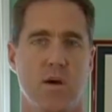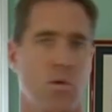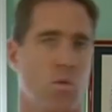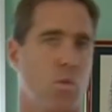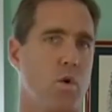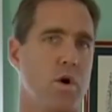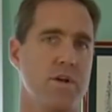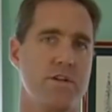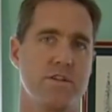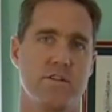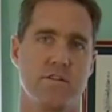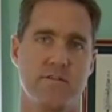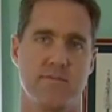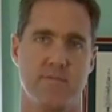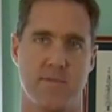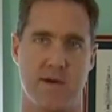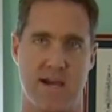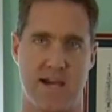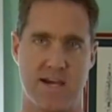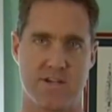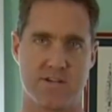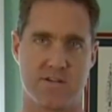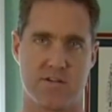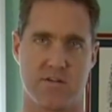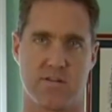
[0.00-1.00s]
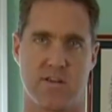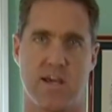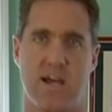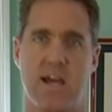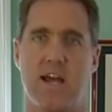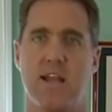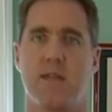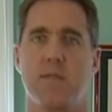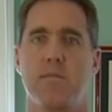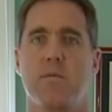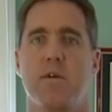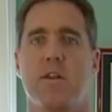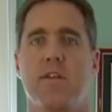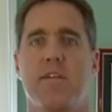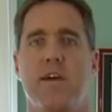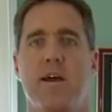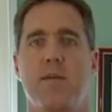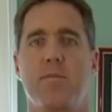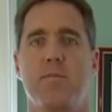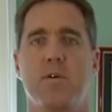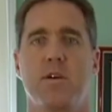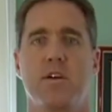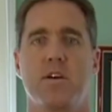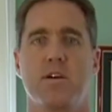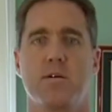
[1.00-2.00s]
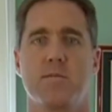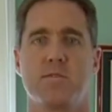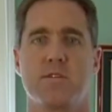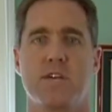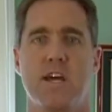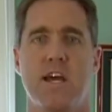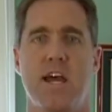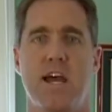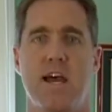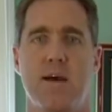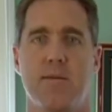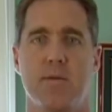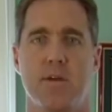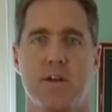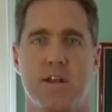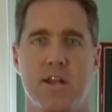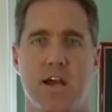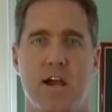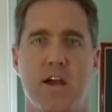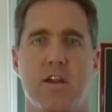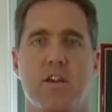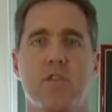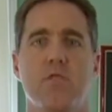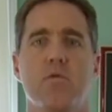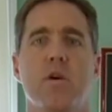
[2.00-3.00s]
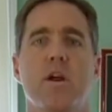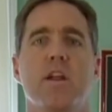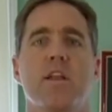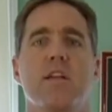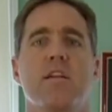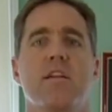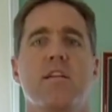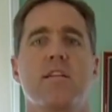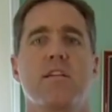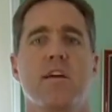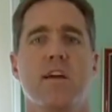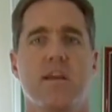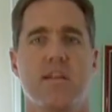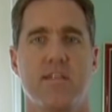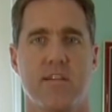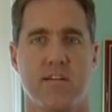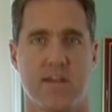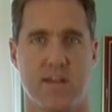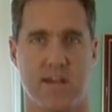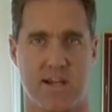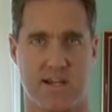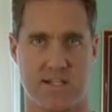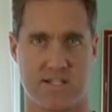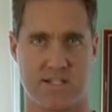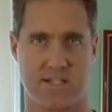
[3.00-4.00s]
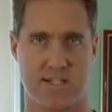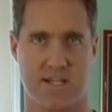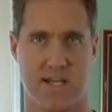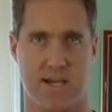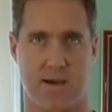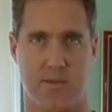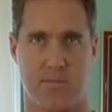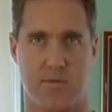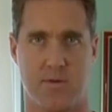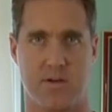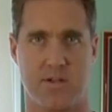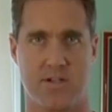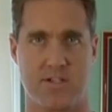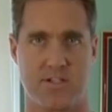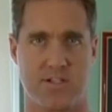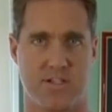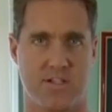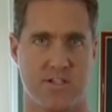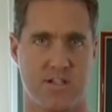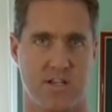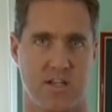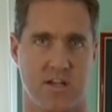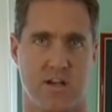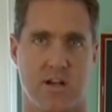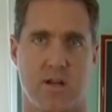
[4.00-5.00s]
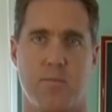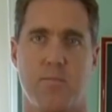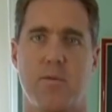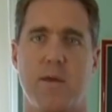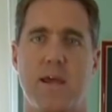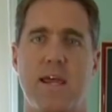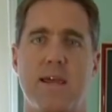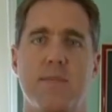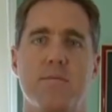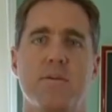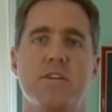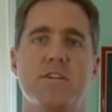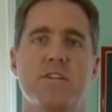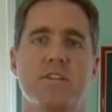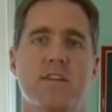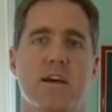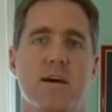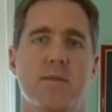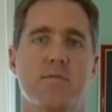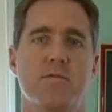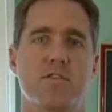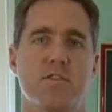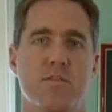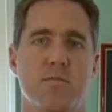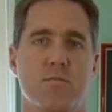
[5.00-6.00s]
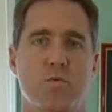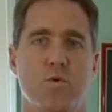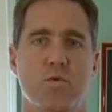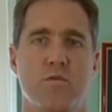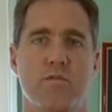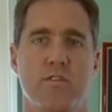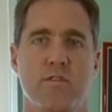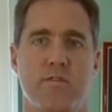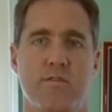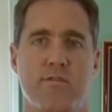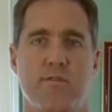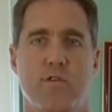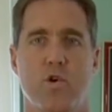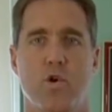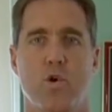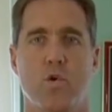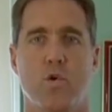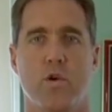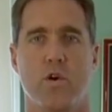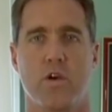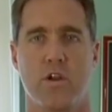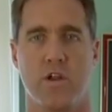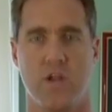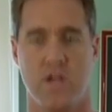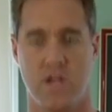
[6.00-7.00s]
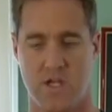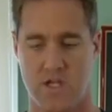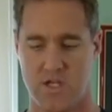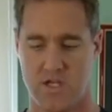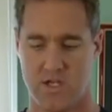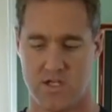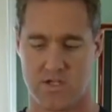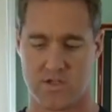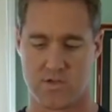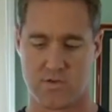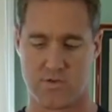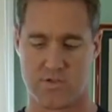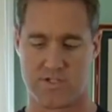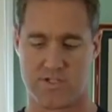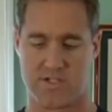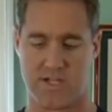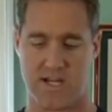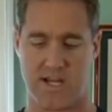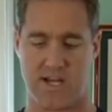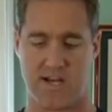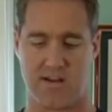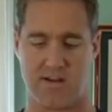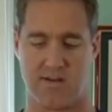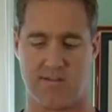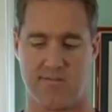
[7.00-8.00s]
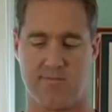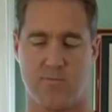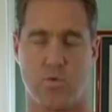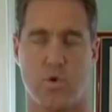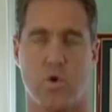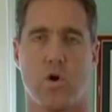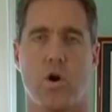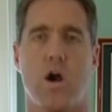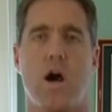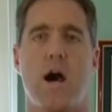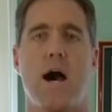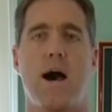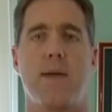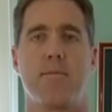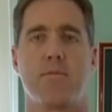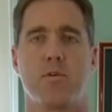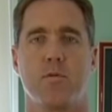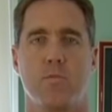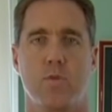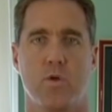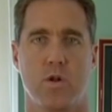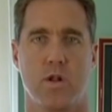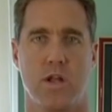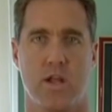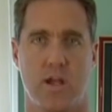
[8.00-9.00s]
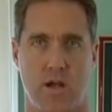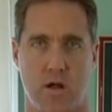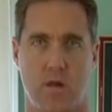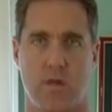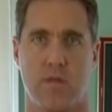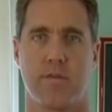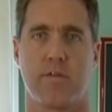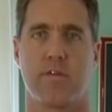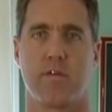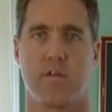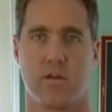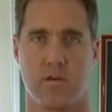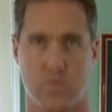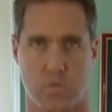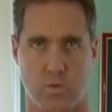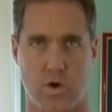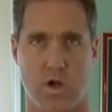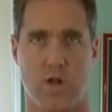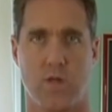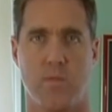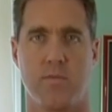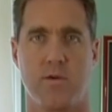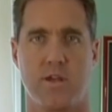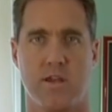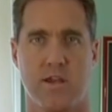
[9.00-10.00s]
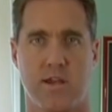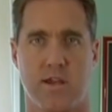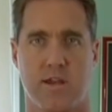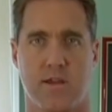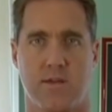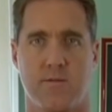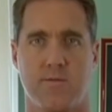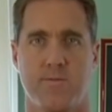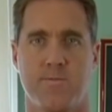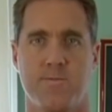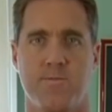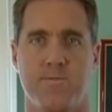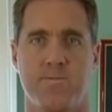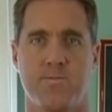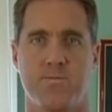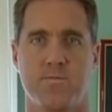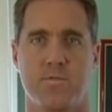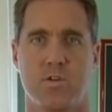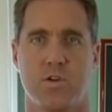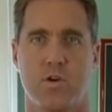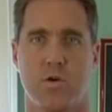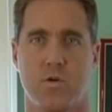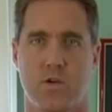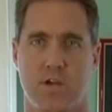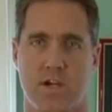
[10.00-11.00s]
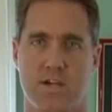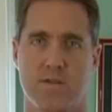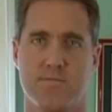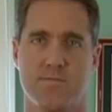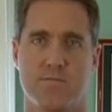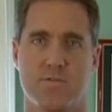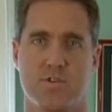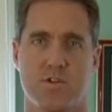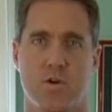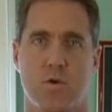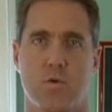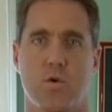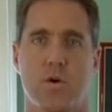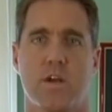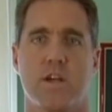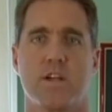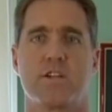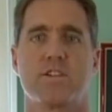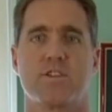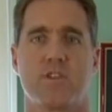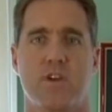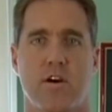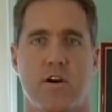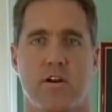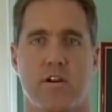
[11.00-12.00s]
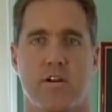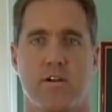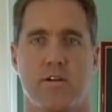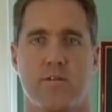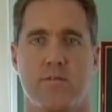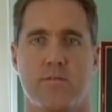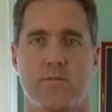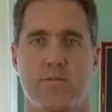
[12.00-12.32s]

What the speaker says: once you've mastered that and that becomes a habit, now you're ready to take the next step. And it's just little baby steps to move you forward to a state of more optimal health and well-being. Okay, so we'll get started.